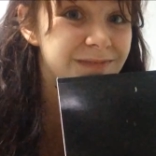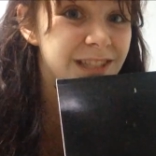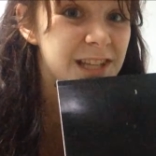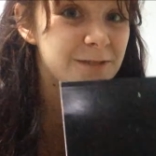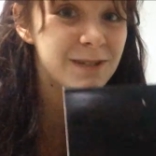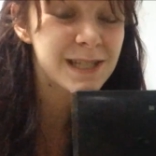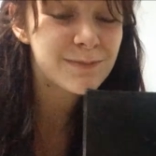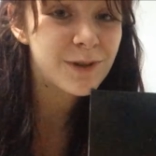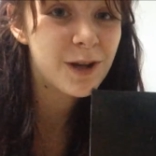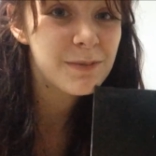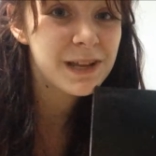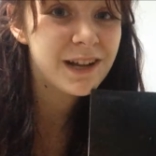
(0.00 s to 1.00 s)
this one's
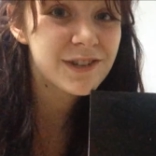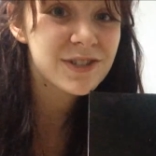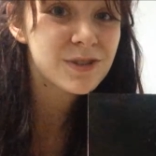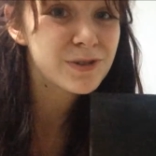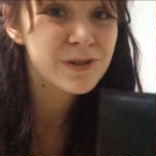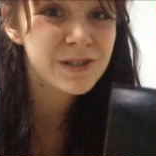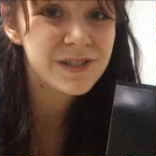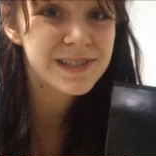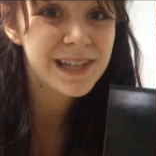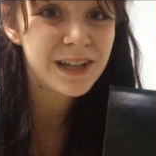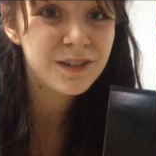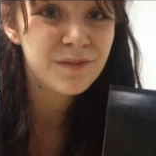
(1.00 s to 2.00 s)
probably also going to
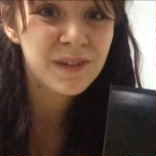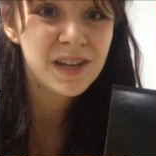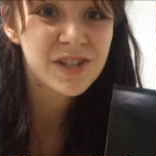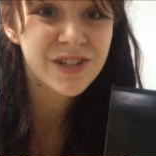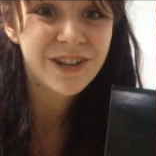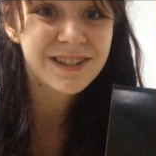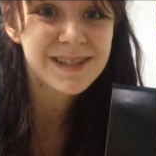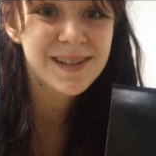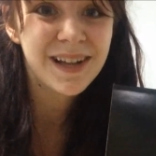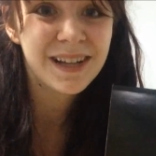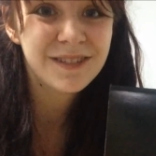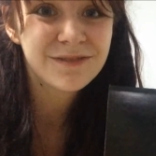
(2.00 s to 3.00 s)
stay unfinished all its
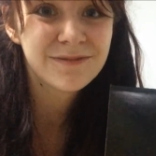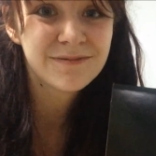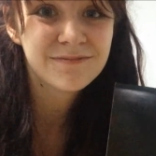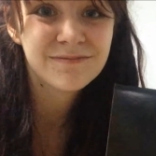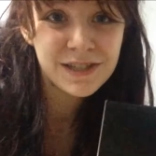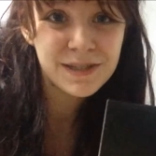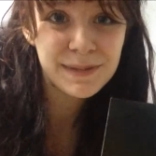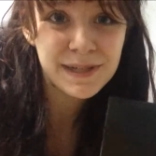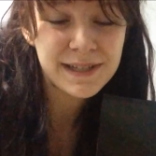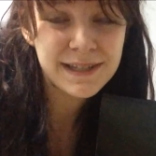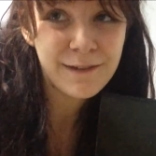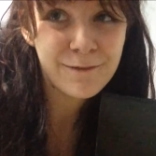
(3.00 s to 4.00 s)
life, just
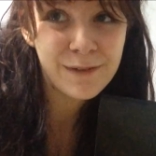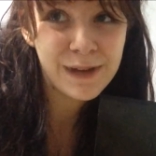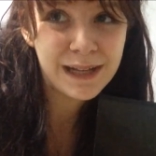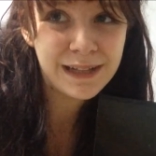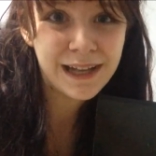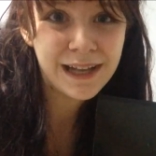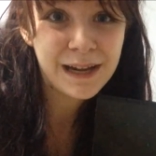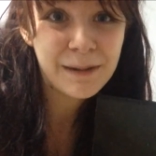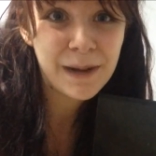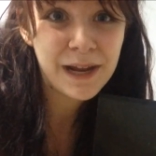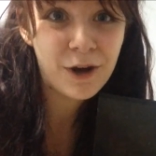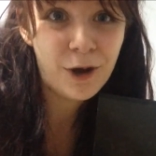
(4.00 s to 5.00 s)
because I feel like
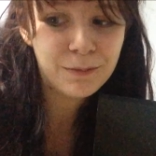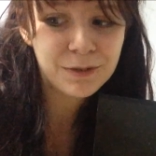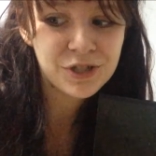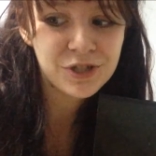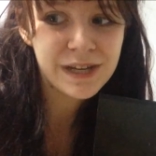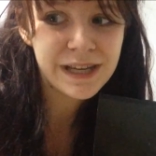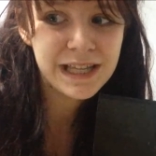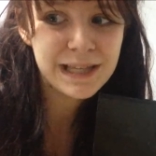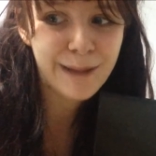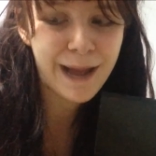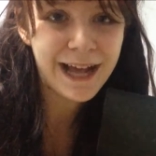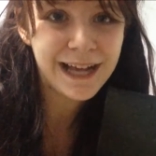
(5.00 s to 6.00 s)
my opportunity's
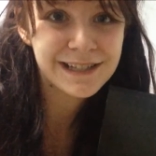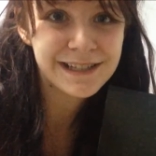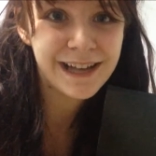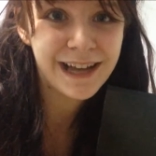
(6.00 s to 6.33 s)
passed